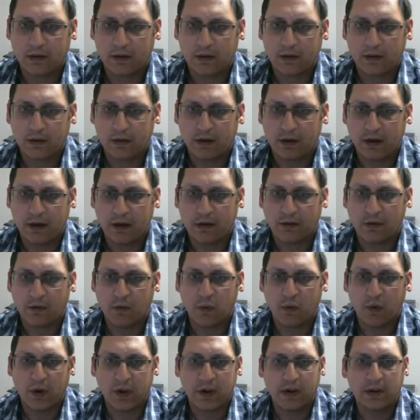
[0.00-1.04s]
the
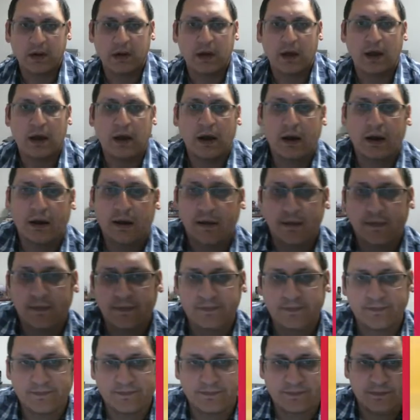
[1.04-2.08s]
one
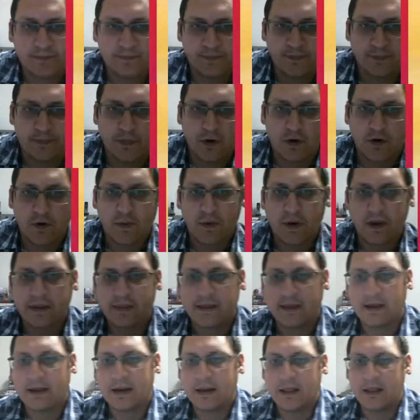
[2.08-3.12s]
Pokemon
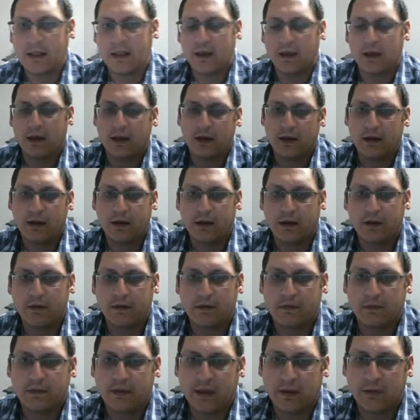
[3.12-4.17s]
that
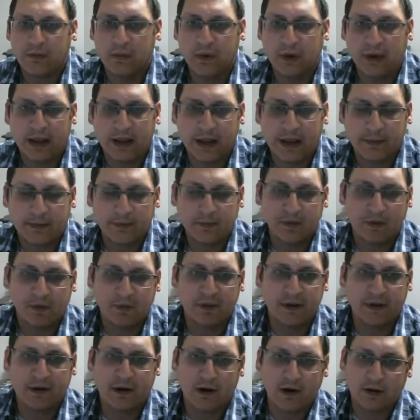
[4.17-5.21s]
would have helped would have
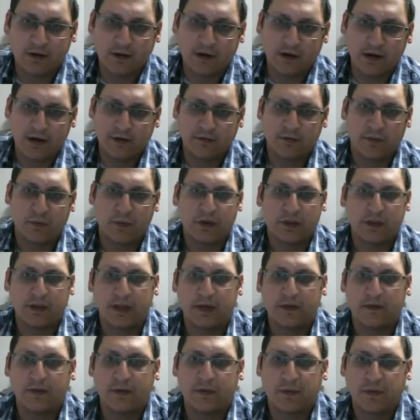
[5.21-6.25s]
been Kartana. If it would have
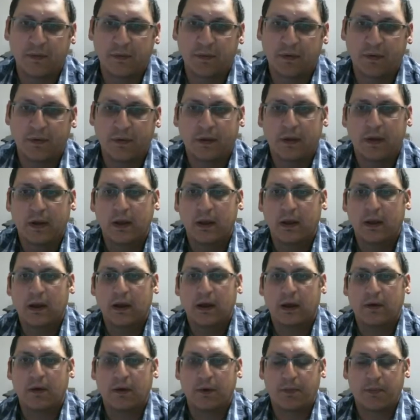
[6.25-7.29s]
lived,
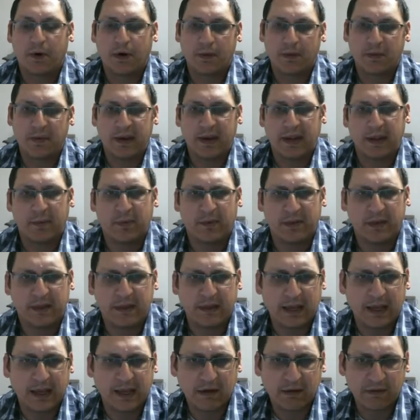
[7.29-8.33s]
I would have probably been able to
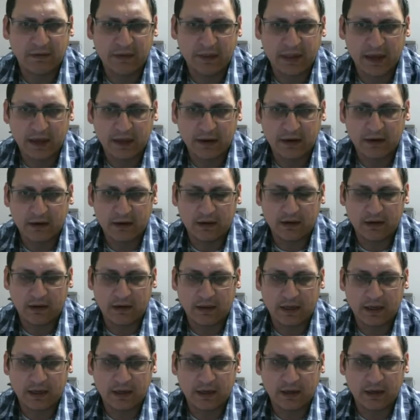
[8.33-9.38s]
take out that
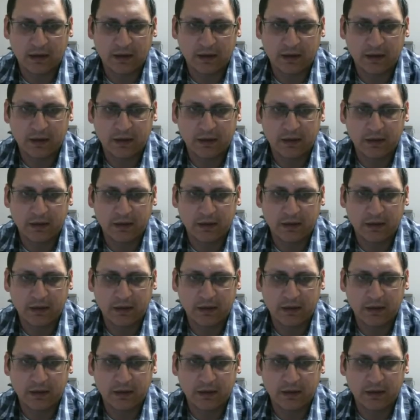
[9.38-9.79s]
Gigalith.